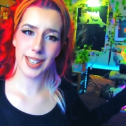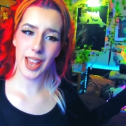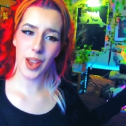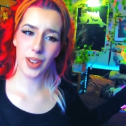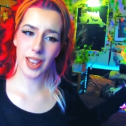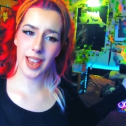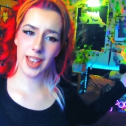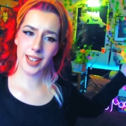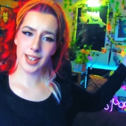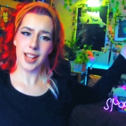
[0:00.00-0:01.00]

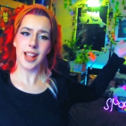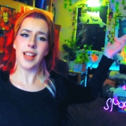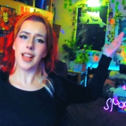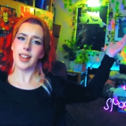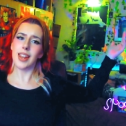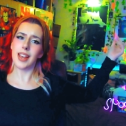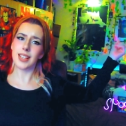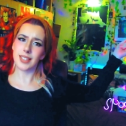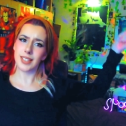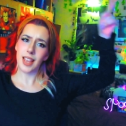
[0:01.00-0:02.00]
Okay? Let
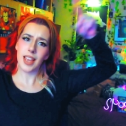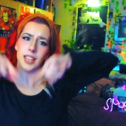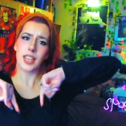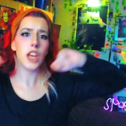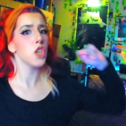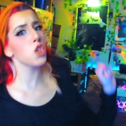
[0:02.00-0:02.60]
us get to